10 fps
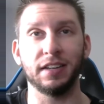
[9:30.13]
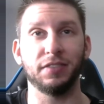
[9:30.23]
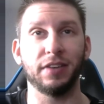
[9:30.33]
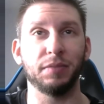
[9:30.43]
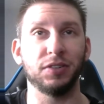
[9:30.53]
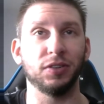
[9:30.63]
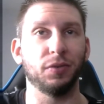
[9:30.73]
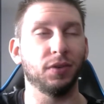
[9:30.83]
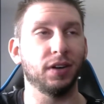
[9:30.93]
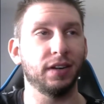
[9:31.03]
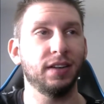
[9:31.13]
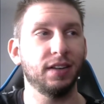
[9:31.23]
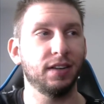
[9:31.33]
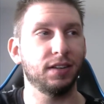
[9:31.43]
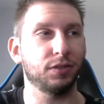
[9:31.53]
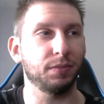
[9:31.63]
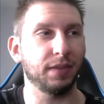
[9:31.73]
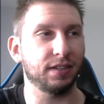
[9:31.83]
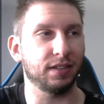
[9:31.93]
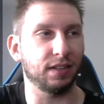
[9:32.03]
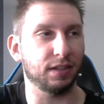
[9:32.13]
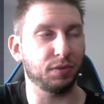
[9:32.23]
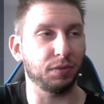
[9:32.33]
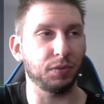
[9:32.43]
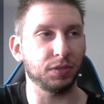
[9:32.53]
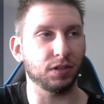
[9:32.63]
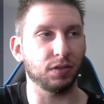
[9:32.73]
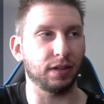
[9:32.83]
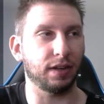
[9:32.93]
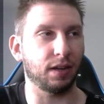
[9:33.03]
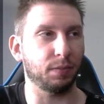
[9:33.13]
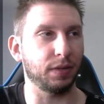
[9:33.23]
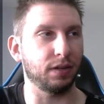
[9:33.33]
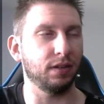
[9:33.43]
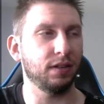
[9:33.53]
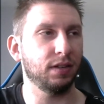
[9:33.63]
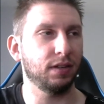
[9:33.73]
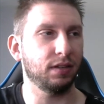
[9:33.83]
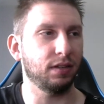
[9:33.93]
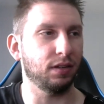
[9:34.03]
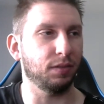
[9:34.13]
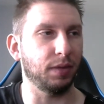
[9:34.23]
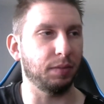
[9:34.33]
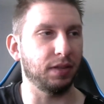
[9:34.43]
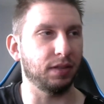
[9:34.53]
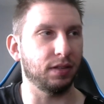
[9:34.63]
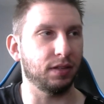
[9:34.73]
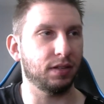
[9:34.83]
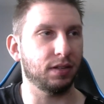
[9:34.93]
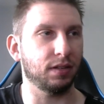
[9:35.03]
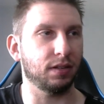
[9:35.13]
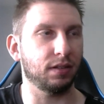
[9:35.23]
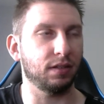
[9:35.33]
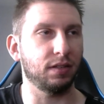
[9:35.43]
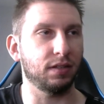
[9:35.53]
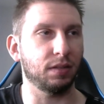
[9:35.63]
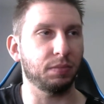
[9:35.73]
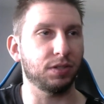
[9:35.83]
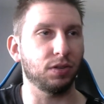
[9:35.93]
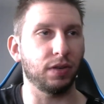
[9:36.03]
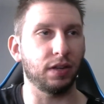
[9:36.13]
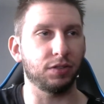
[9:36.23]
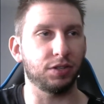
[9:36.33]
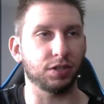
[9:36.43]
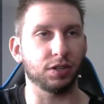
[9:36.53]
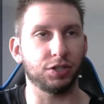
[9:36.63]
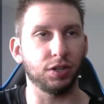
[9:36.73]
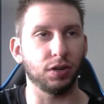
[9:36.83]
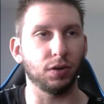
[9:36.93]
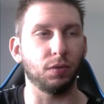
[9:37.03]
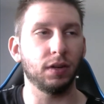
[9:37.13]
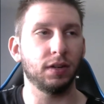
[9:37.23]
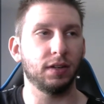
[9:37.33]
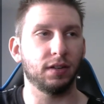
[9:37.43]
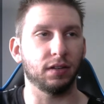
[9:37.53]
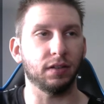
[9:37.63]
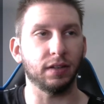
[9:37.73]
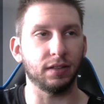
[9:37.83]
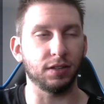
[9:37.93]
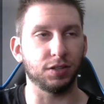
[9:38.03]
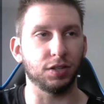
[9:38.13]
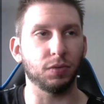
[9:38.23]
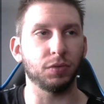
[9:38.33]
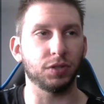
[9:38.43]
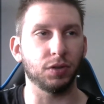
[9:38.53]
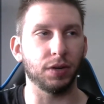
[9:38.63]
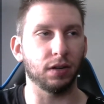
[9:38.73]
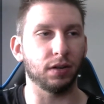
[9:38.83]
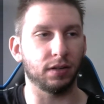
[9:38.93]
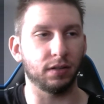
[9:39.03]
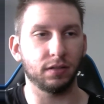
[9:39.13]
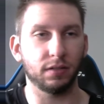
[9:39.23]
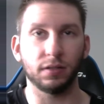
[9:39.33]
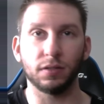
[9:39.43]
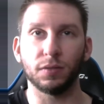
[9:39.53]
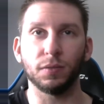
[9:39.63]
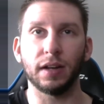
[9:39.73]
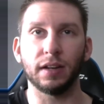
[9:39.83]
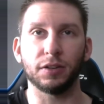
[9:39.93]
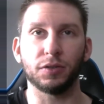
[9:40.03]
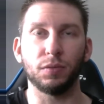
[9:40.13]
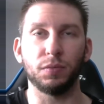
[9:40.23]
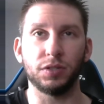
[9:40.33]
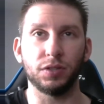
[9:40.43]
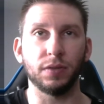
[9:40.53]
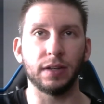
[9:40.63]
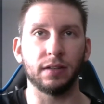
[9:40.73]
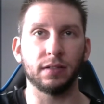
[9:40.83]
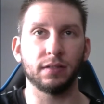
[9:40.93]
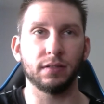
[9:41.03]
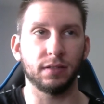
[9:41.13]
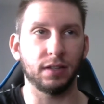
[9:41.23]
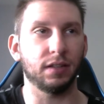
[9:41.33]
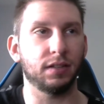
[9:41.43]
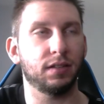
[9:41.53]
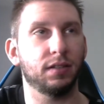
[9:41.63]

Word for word: episode one. So I'm guessing that's probably what's going to happen. You know, maybe in this uh, in this episode here, it's just going to show, all right, this is what was going on while our group was doing this.